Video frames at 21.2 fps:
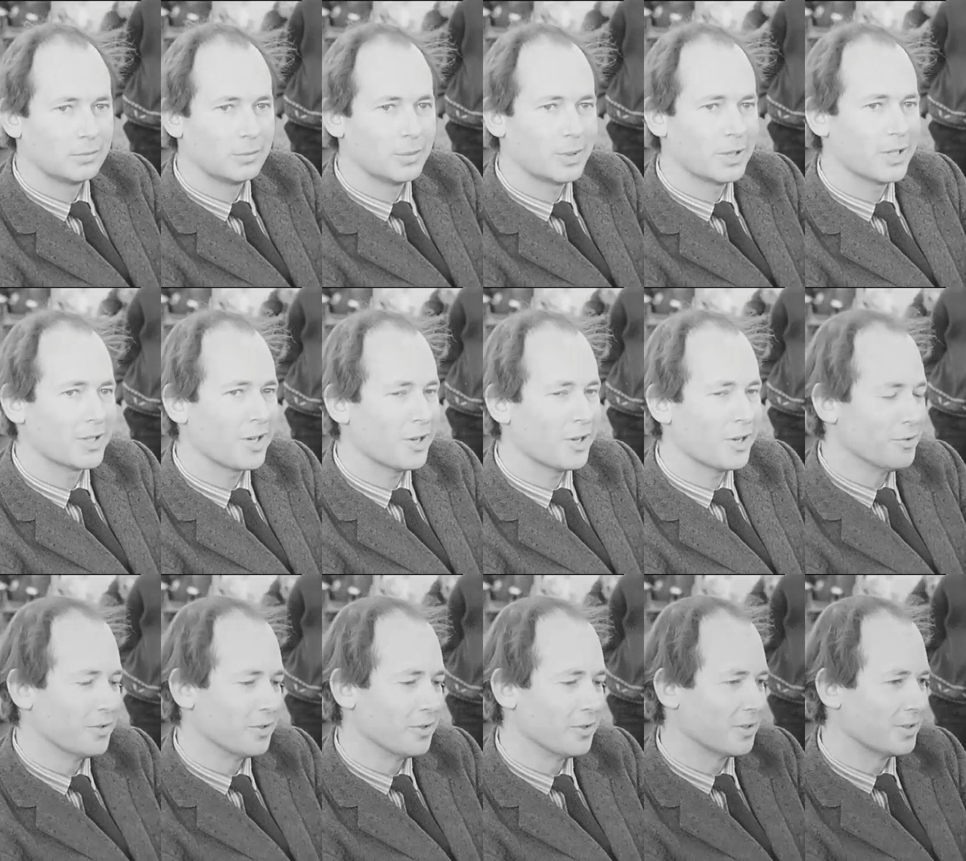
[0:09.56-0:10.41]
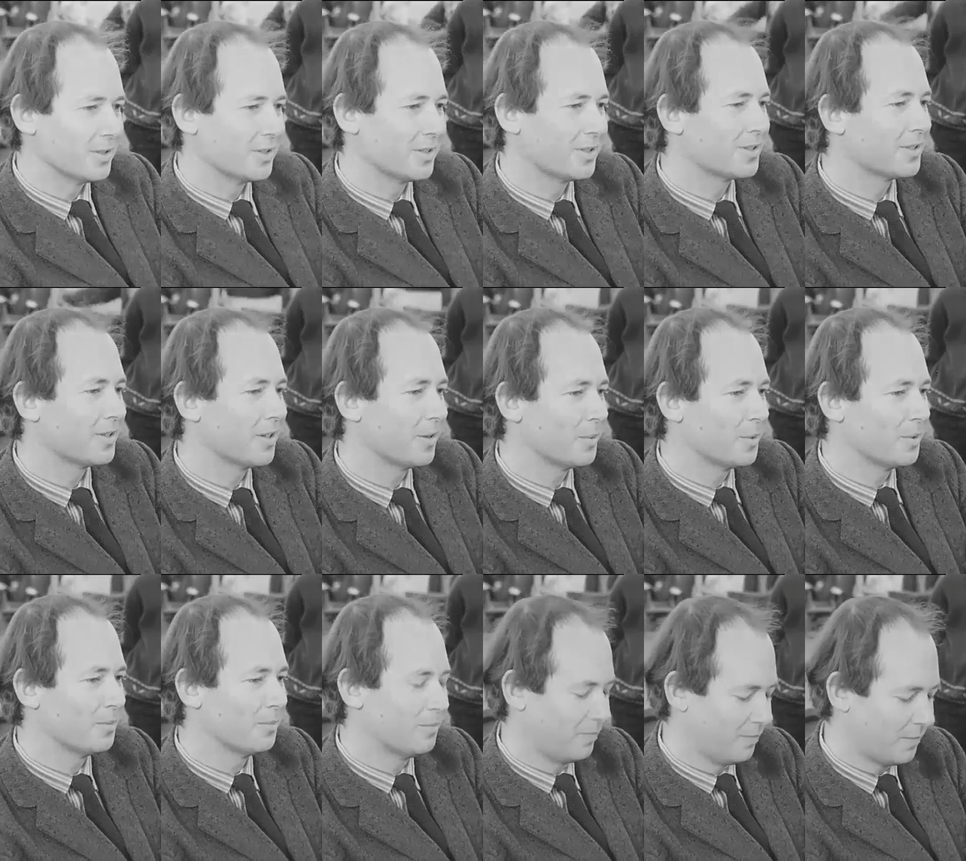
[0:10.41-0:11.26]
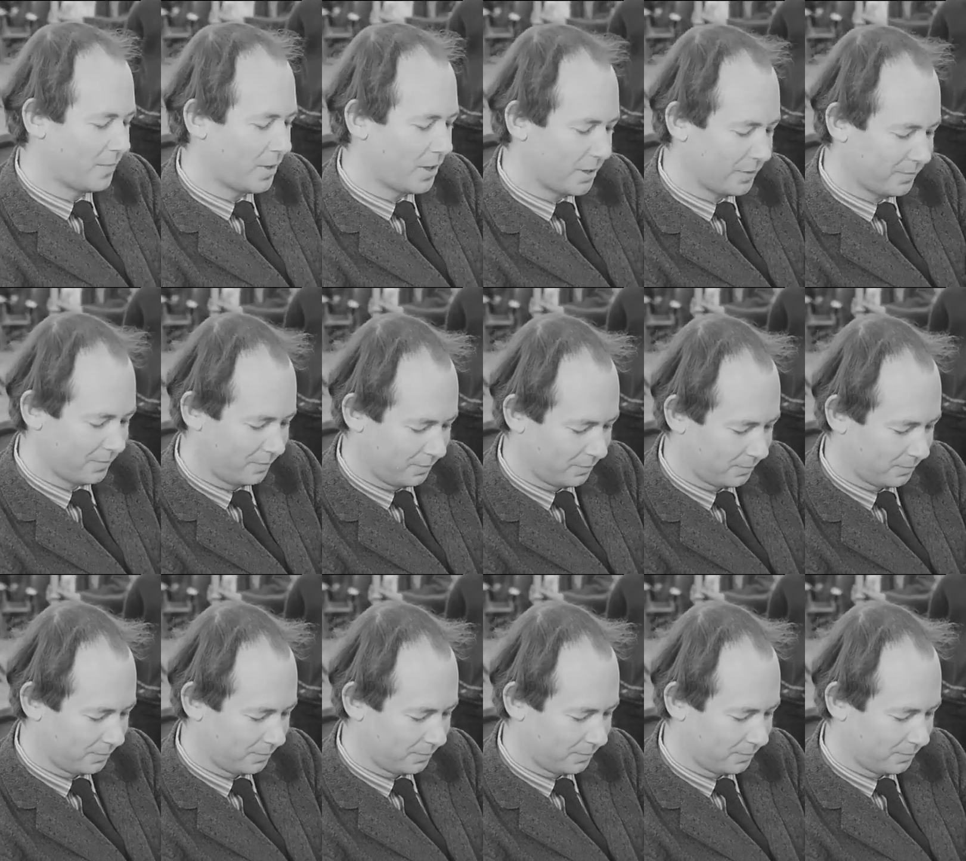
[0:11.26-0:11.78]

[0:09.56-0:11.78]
Well, yes, hundreds. I mean, my